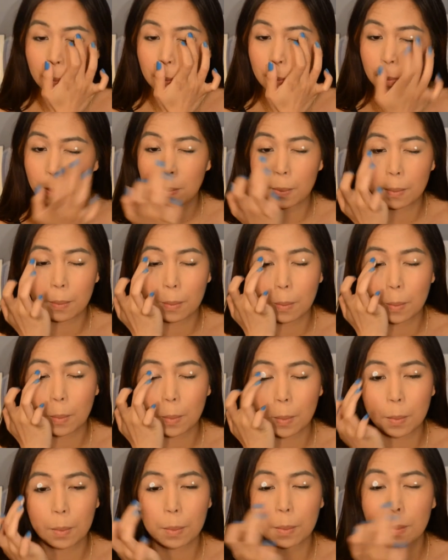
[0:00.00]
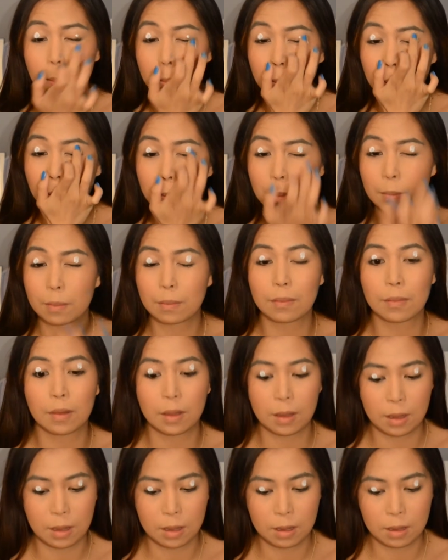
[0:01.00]

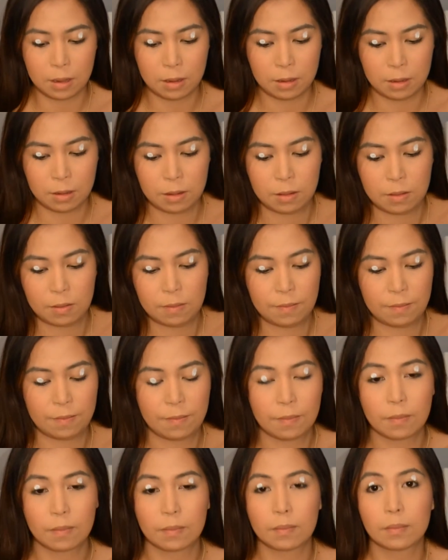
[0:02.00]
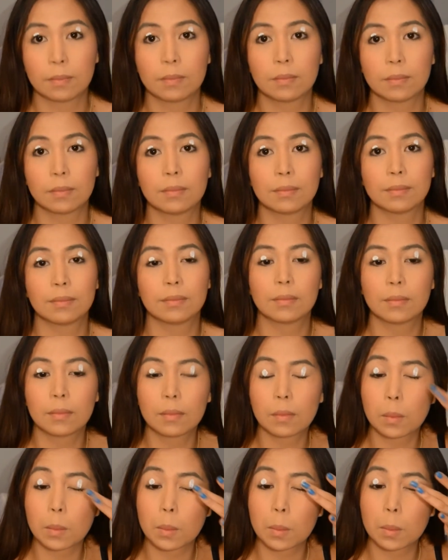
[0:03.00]

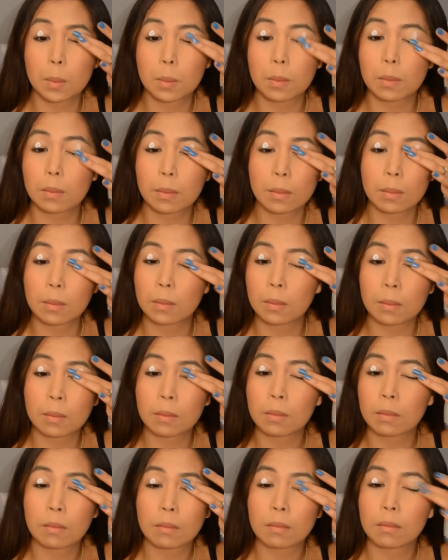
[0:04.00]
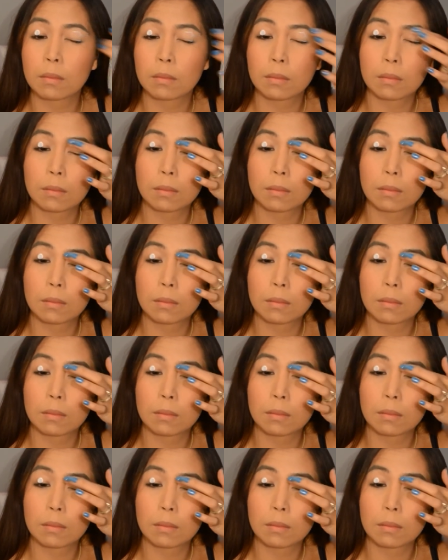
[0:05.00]
Nobody speaks.